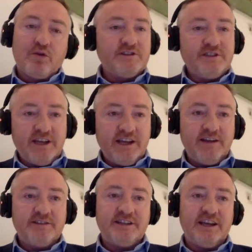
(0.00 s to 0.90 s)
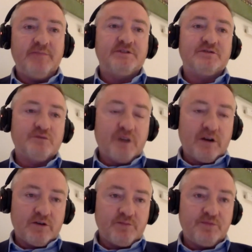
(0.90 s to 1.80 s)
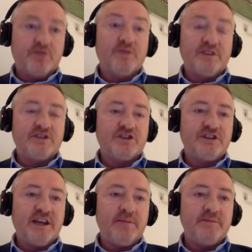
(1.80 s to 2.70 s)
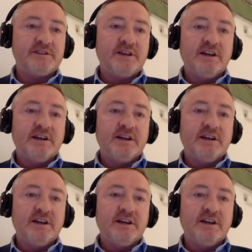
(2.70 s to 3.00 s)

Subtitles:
R&D teams or pure research teams